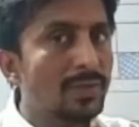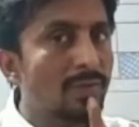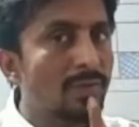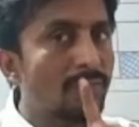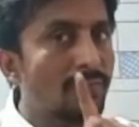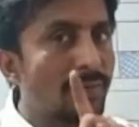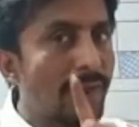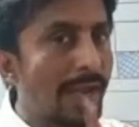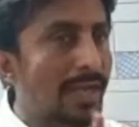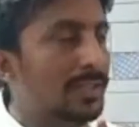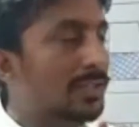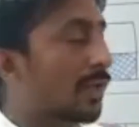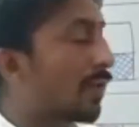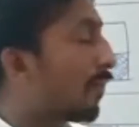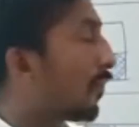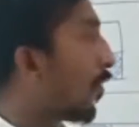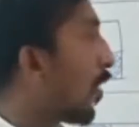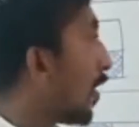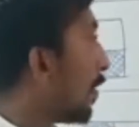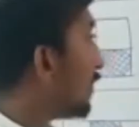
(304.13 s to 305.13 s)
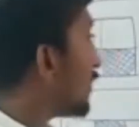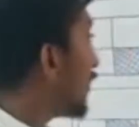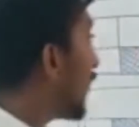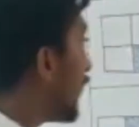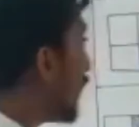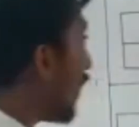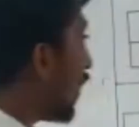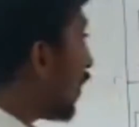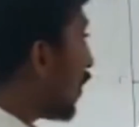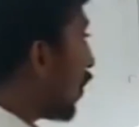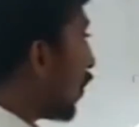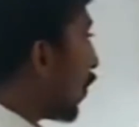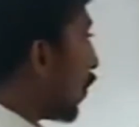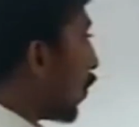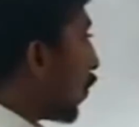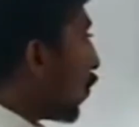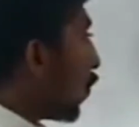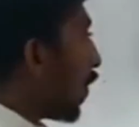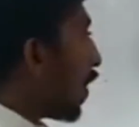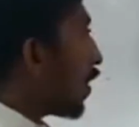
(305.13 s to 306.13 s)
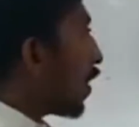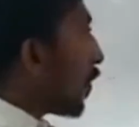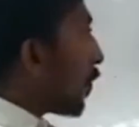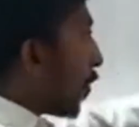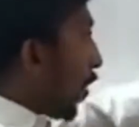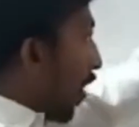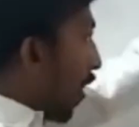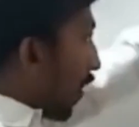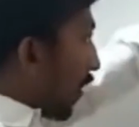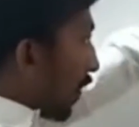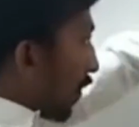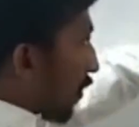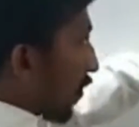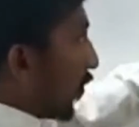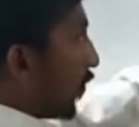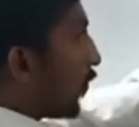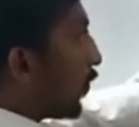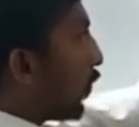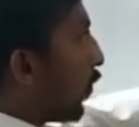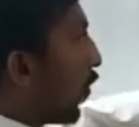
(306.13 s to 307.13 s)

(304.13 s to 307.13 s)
into fraction form? See here, 1 upon